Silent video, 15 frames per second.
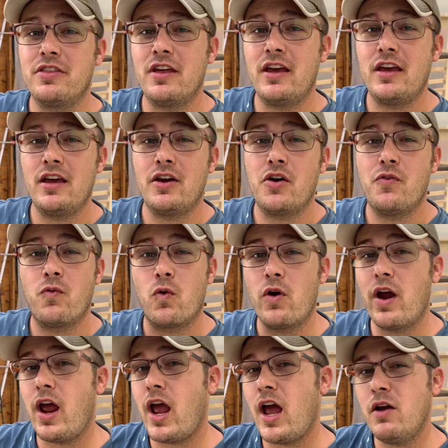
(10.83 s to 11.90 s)
thing for
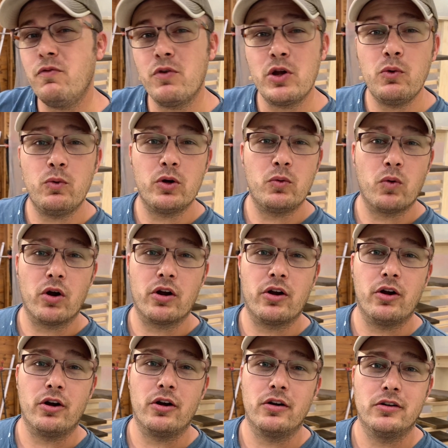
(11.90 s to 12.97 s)
every
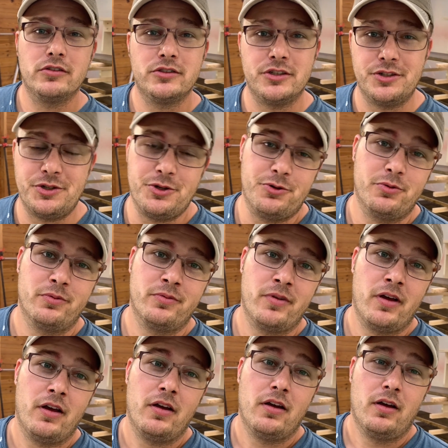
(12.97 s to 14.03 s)
woodworker to do.
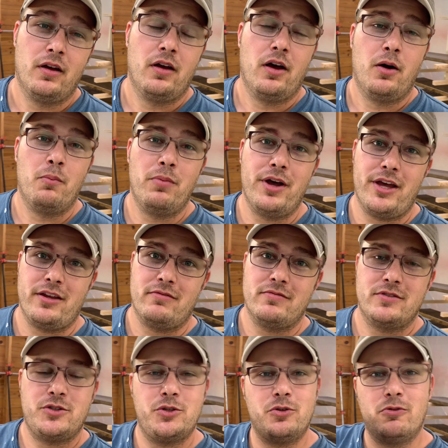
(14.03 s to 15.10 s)

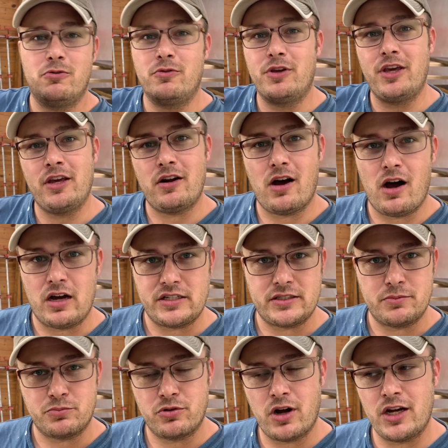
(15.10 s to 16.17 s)
But to get
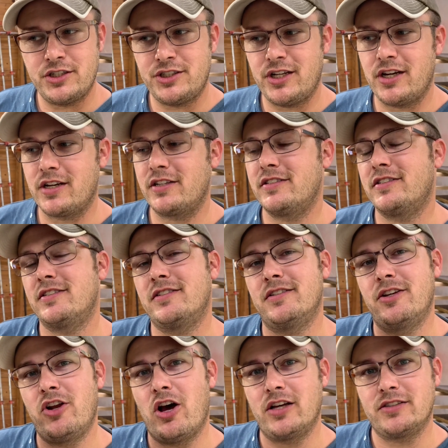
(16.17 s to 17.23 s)
awesome projects
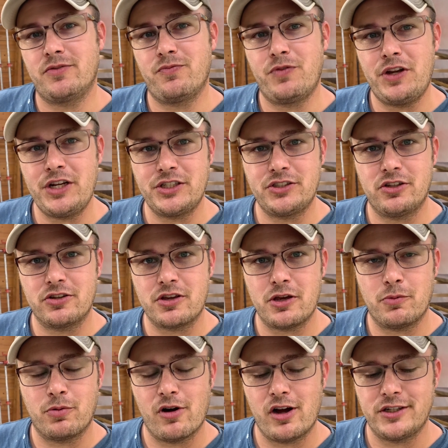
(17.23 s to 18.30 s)
and awesome finished
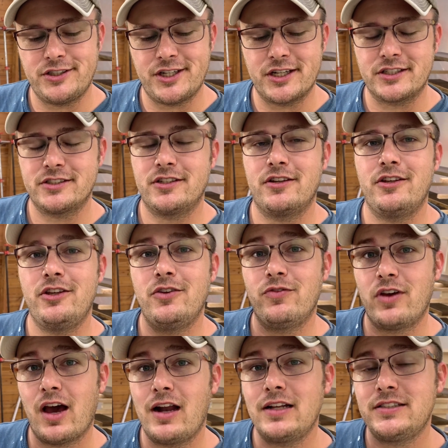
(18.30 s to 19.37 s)
looking projects, you've
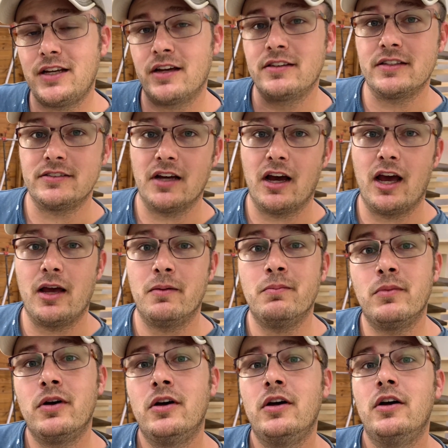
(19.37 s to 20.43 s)
got to take the
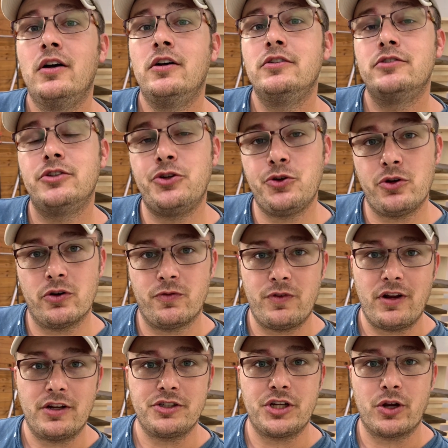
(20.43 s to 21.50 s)
time to do your
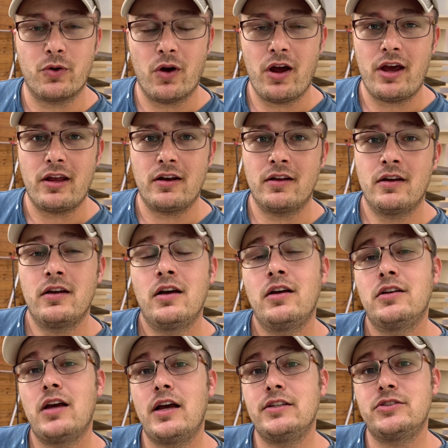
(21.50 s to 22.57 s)
finishing right.
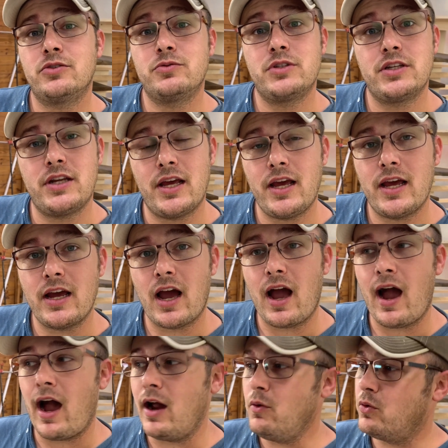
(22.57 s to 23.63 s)
And so today
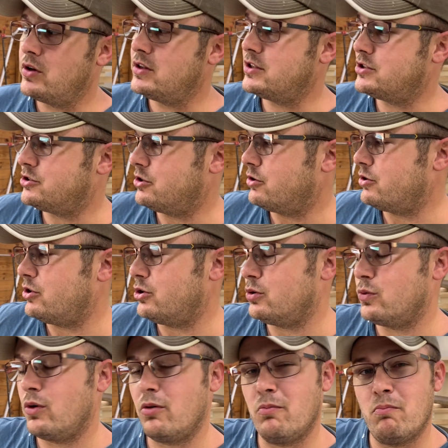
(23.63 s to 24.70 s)
I wanted to show
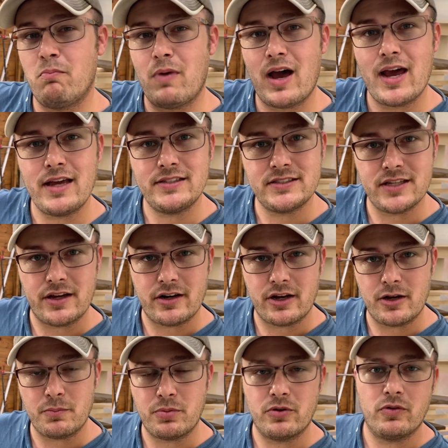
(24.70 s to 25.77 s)
you my
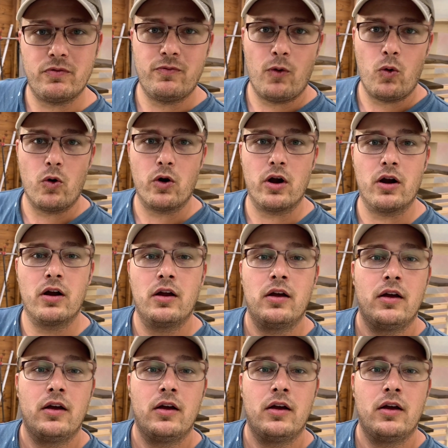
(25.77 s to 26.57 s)
setup for